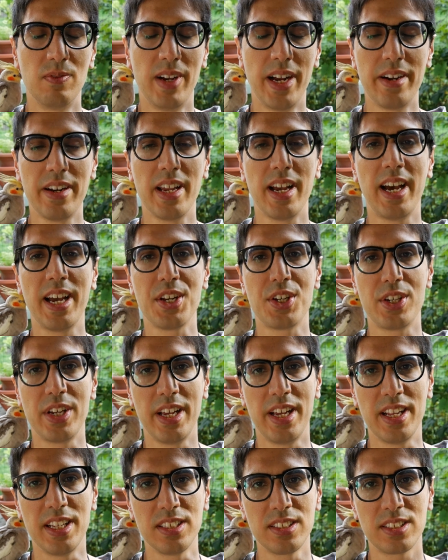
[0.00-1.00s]
very high
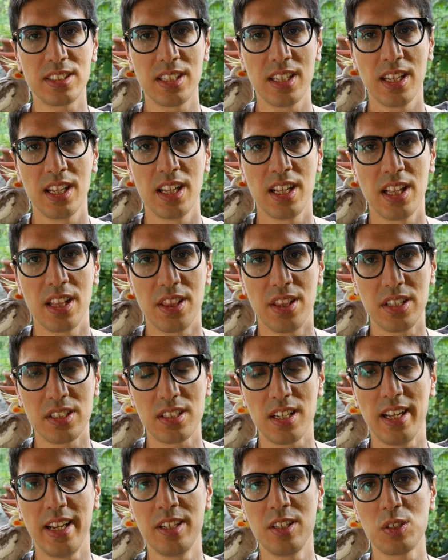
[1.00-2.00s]
chance, this
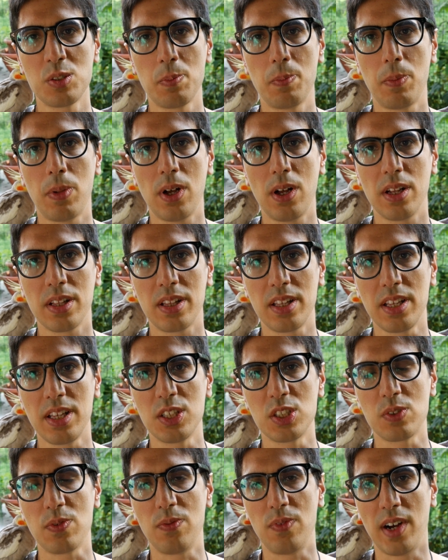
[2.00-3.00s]
landing spot
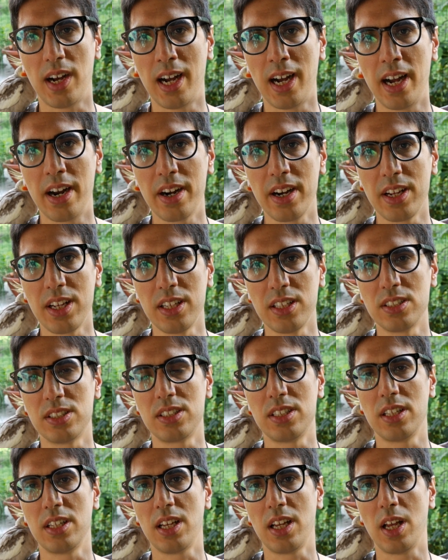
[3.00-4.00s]

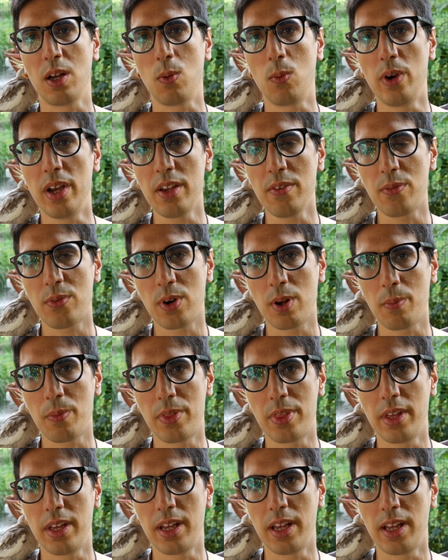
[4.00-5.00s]
is away from
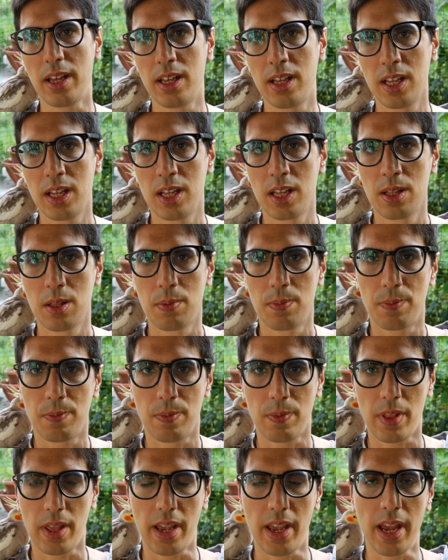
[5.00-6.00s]
the
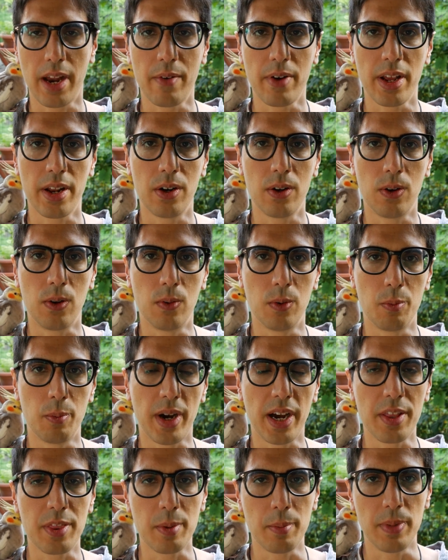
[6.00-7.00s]
area known
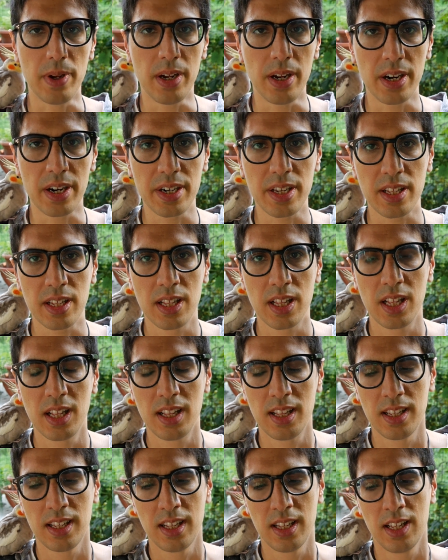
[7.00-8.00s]
by the bird
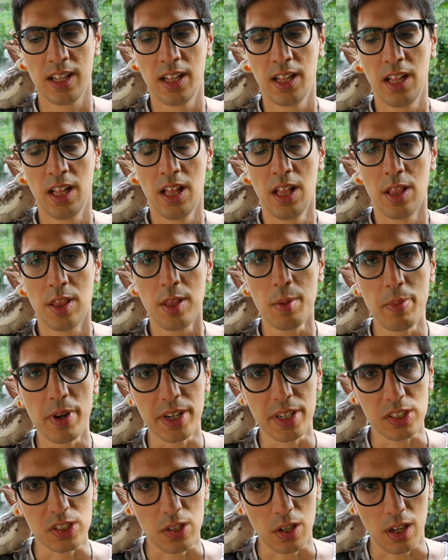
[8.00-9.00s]

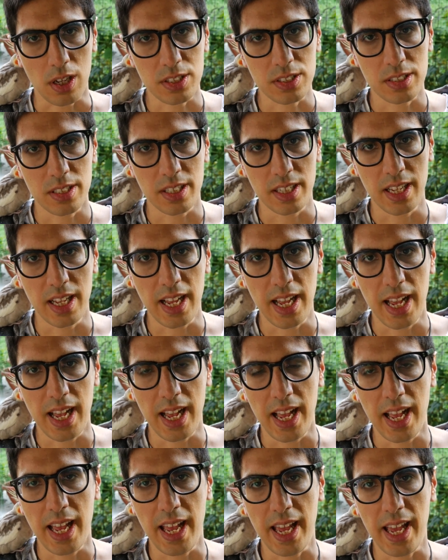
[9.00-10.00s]
is lost,
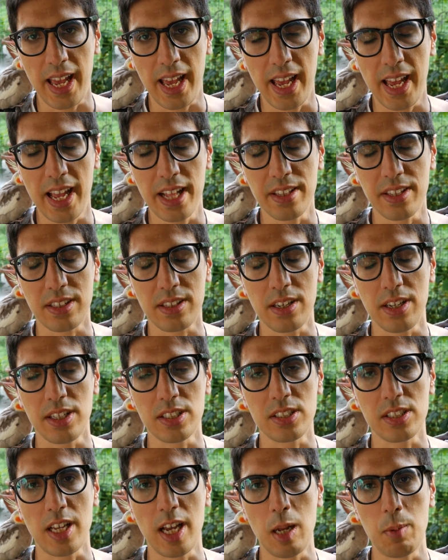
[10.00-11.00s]
and it
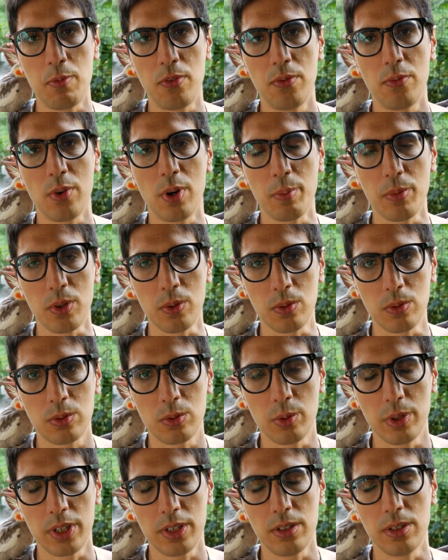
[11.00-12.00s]
needs help from you
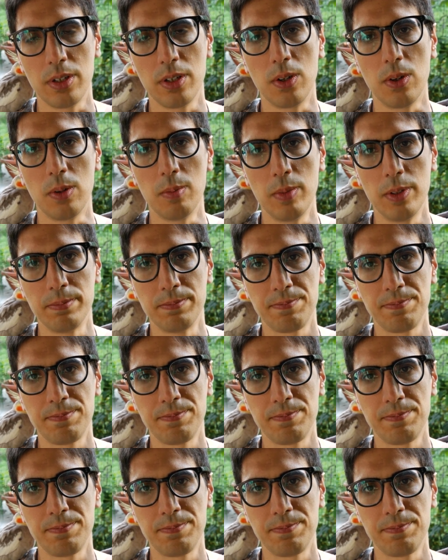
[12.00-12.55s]
to return home.